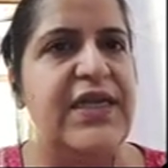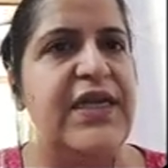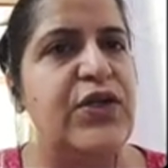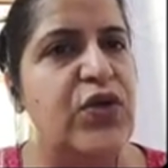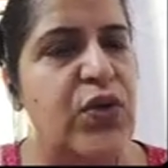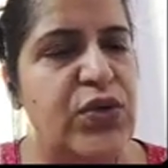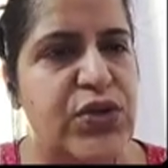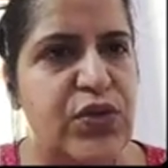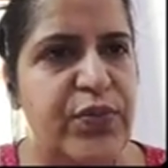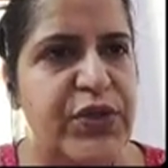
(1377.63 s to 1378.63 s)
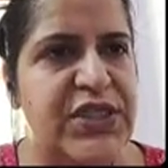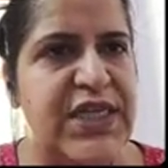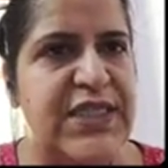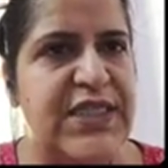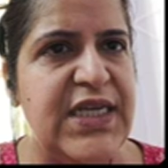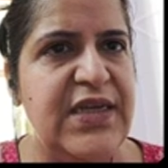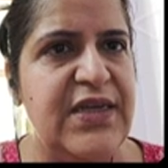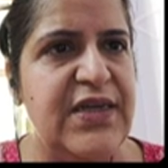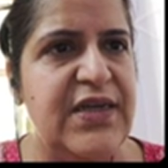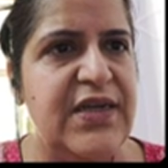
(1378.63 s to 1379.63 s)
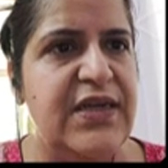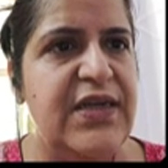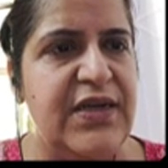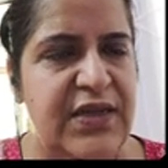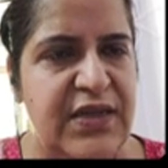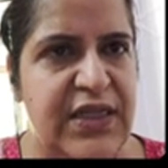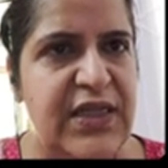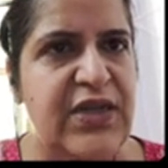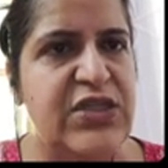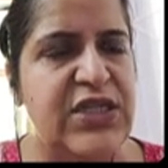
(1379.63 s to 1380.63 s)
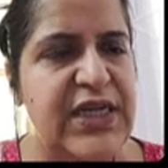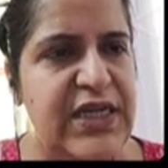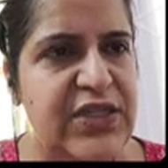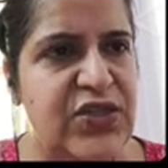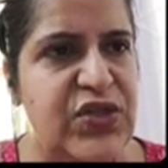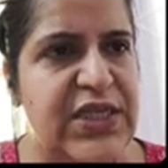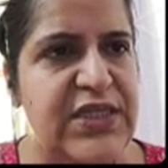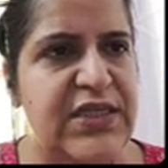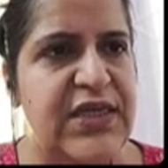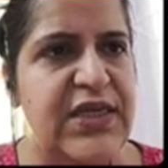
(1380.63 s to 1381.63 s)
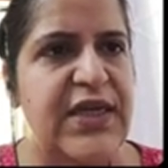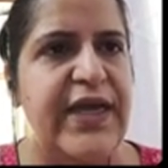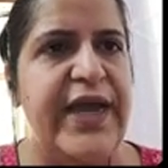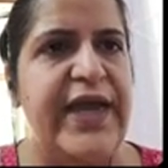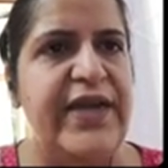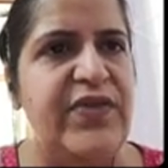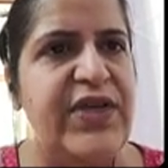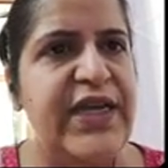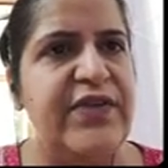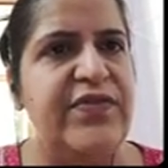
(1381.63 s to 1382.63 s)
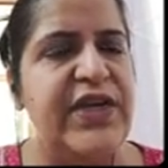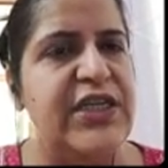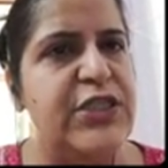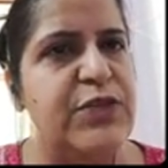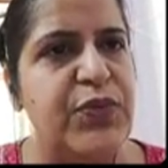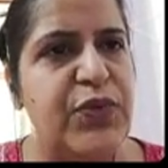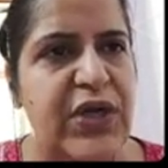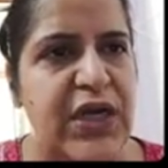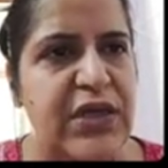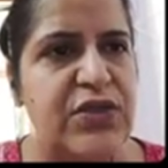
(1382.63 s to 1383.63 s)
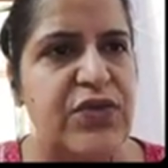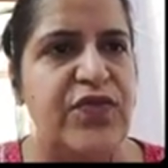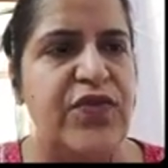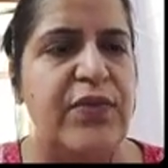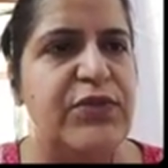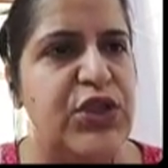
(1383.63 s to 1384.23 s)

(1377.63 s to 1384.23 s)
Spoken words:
It goes to processing in the industry and we get various products from